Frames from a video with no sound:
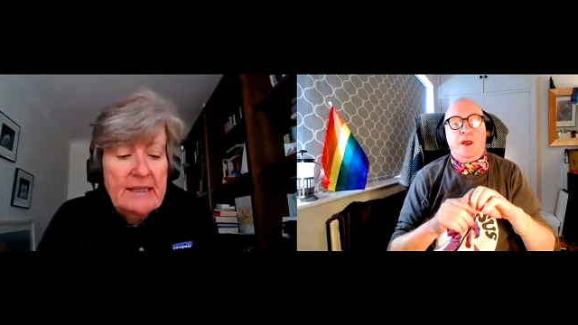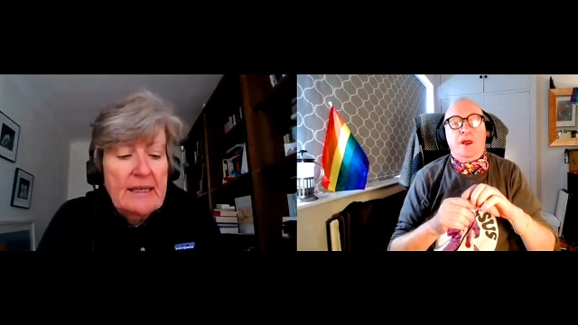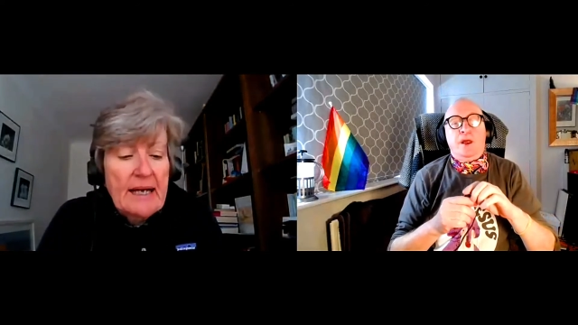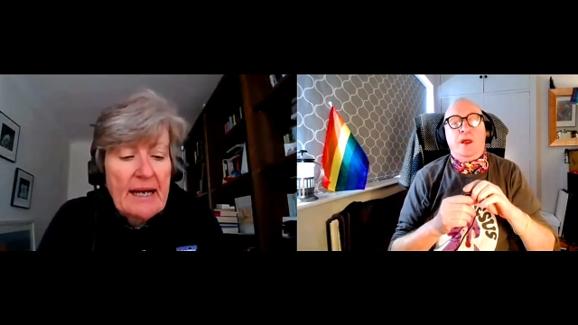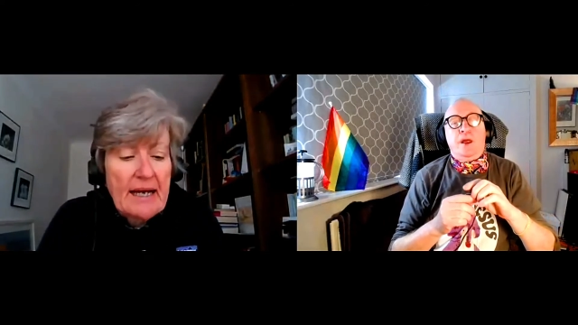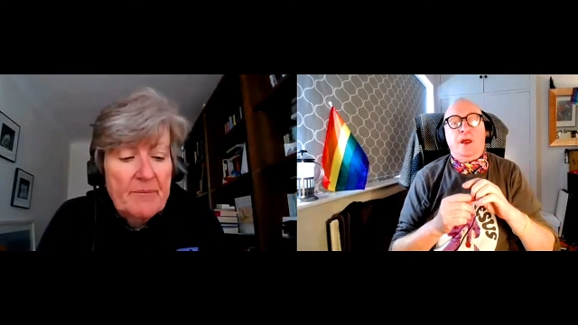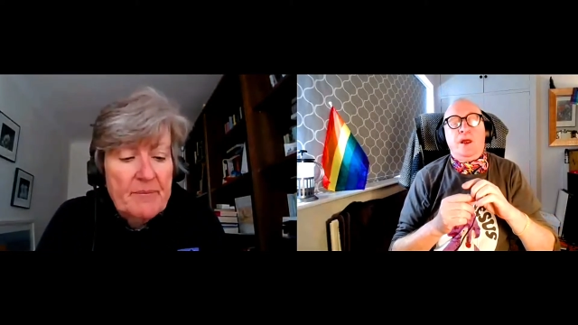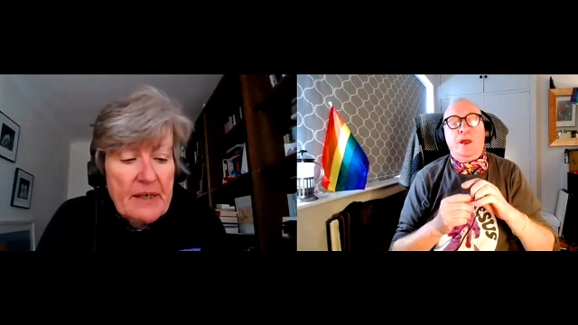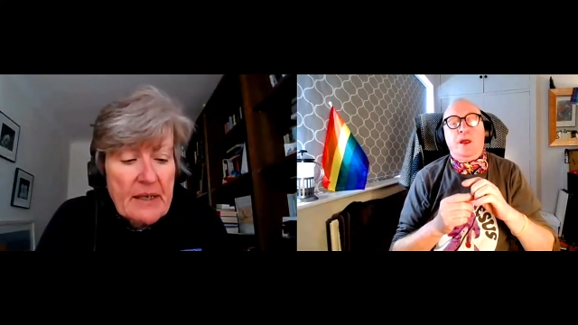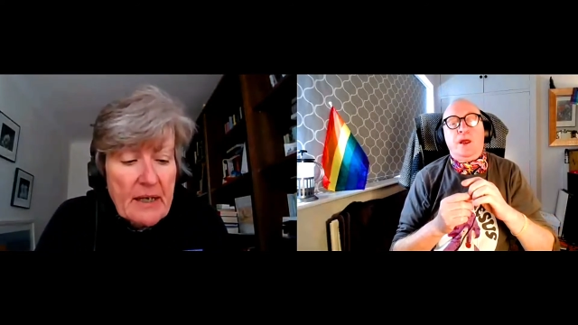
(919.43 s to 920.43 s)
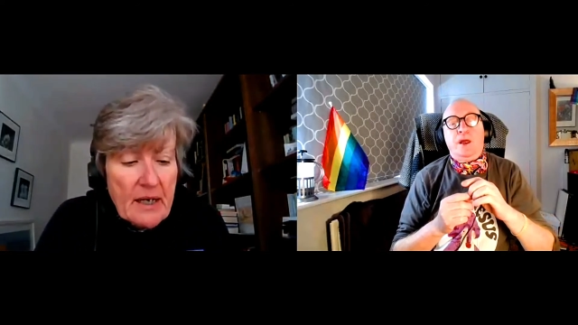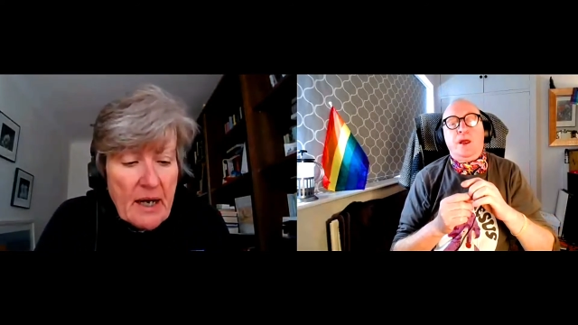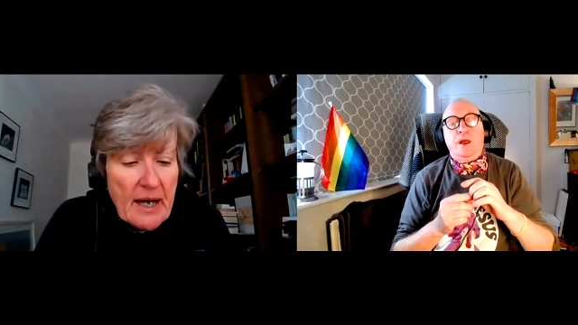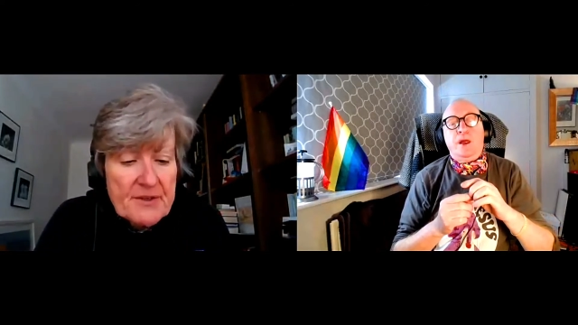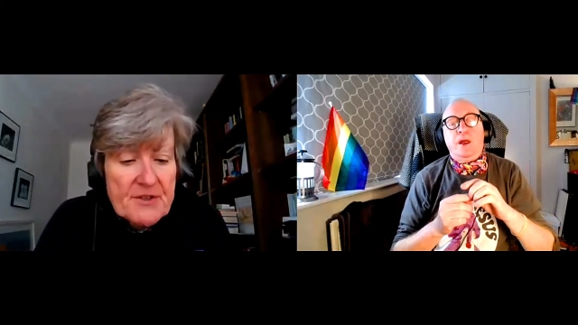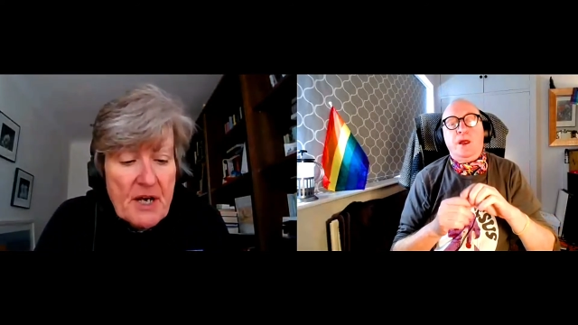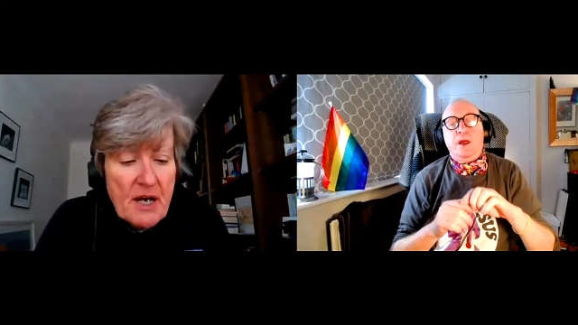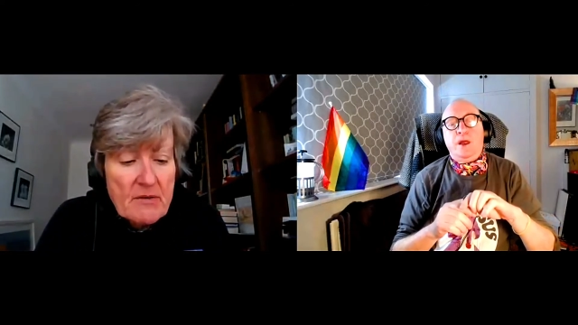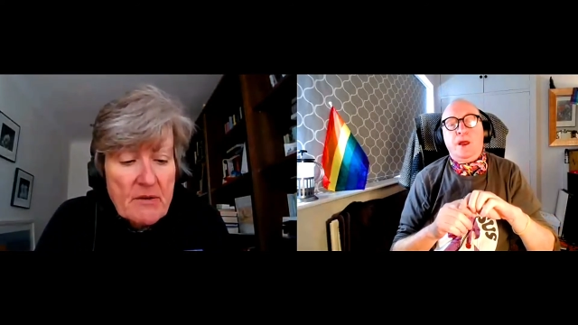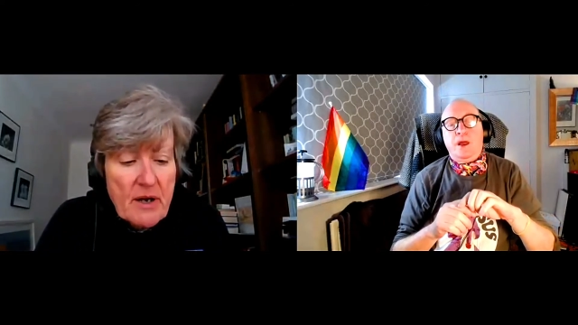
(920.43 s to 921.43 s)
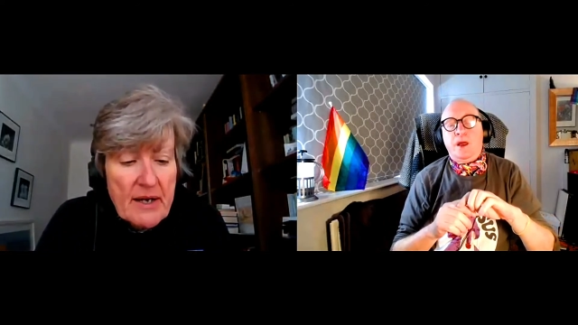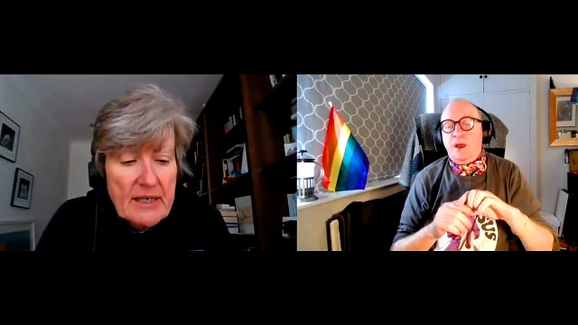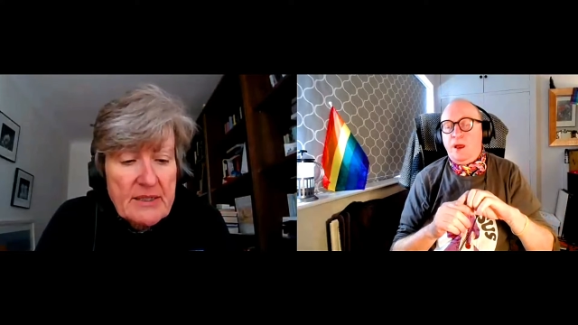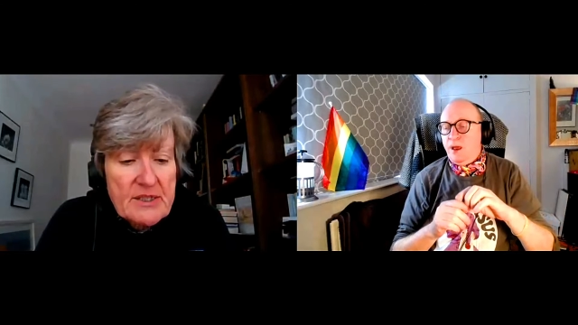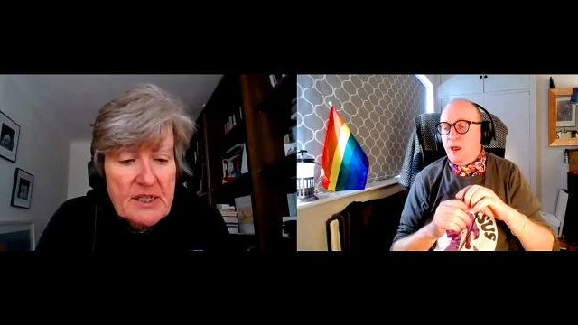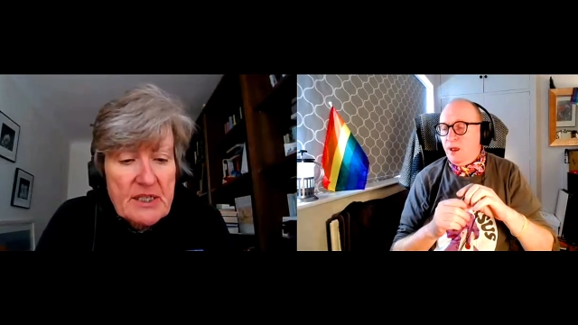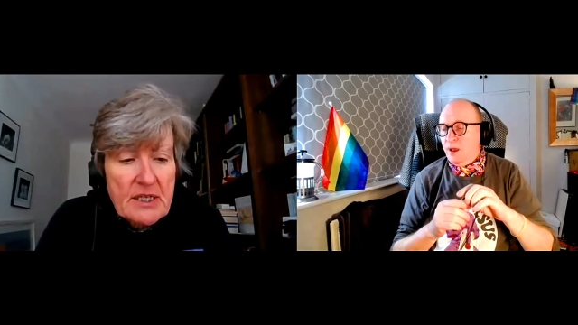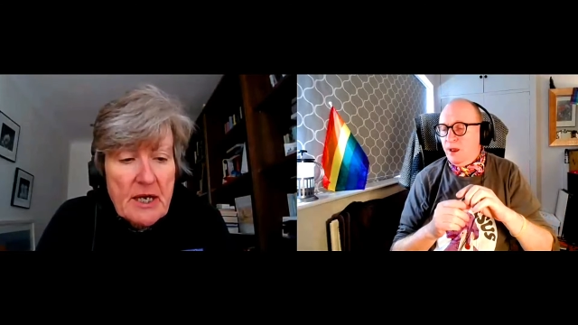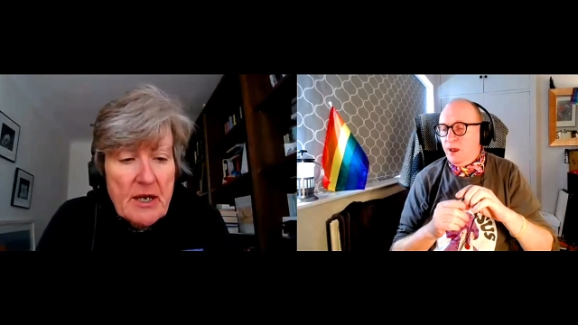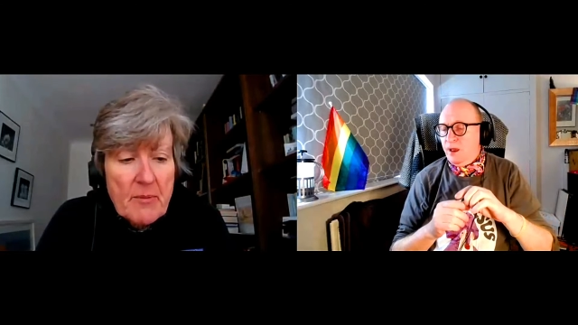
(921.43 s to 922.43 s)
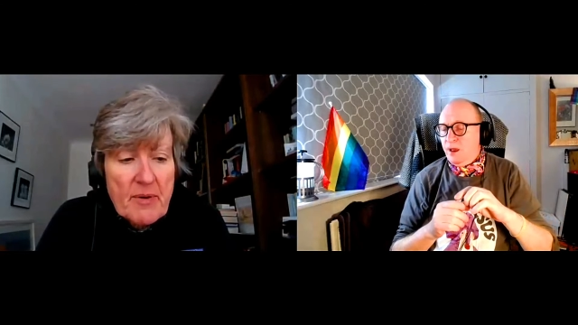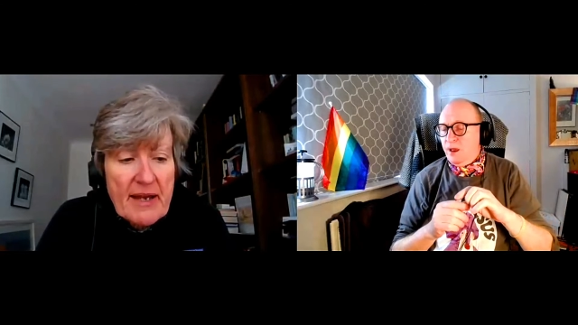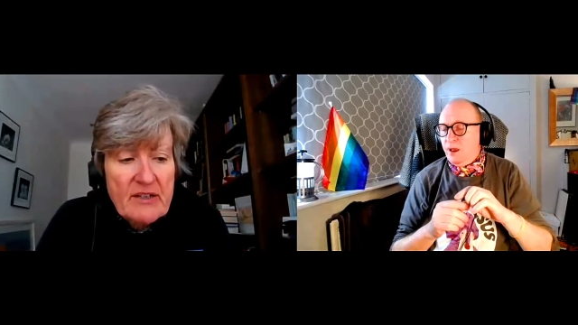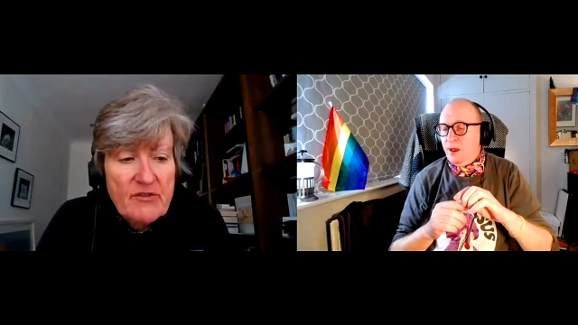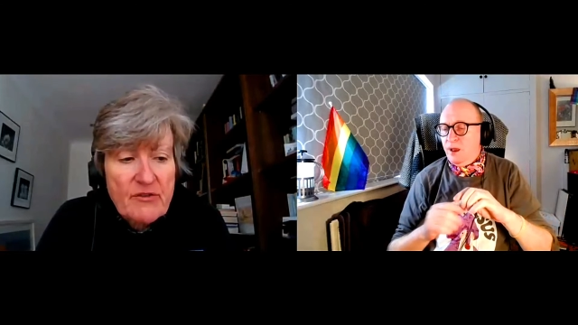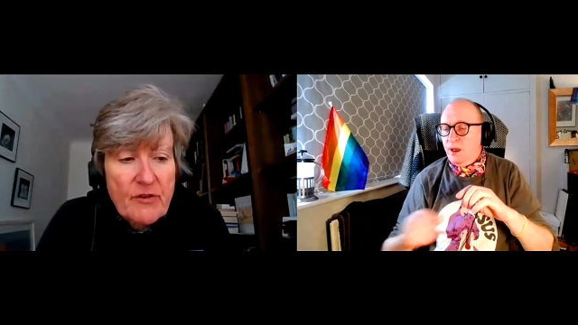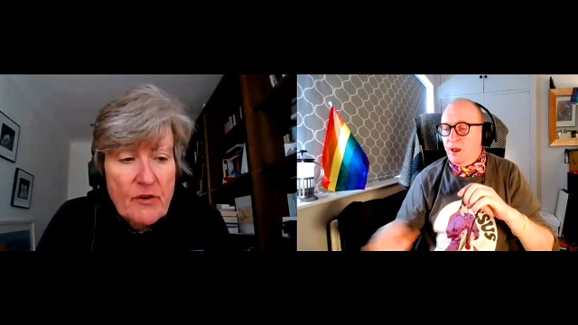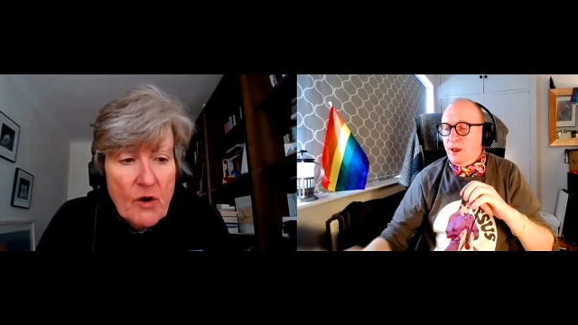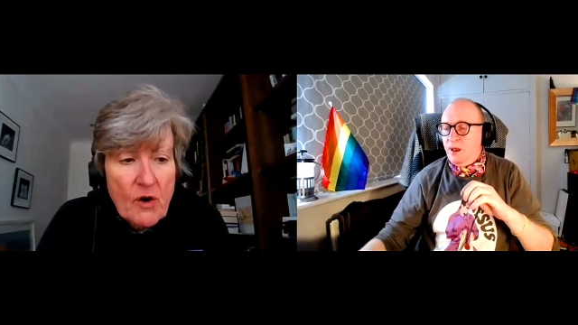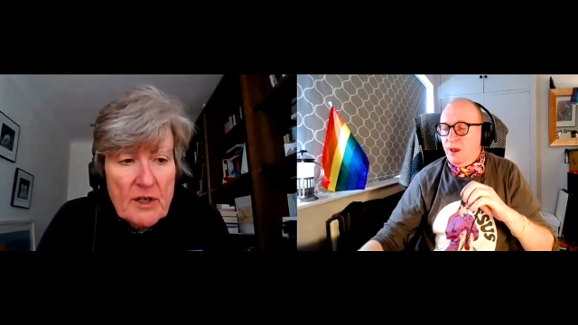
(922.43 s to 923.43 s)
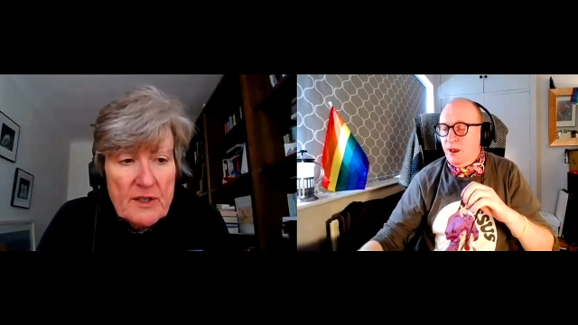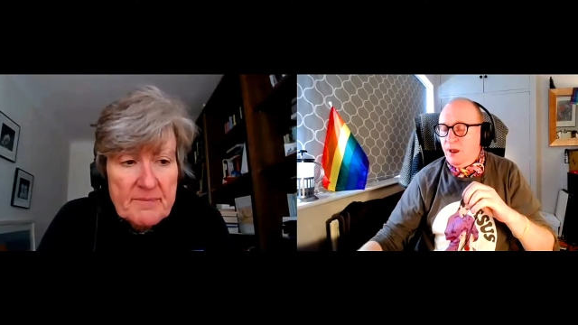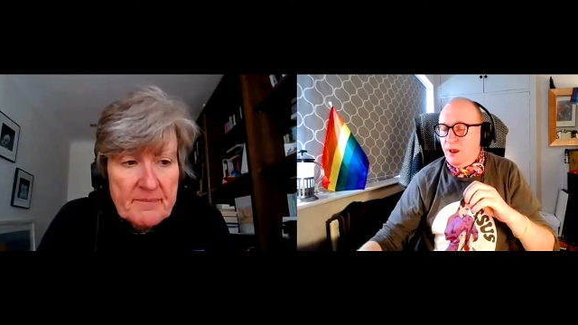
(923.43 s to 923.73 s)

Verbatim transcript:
Speaker 1: Um, and I can see place for all of them.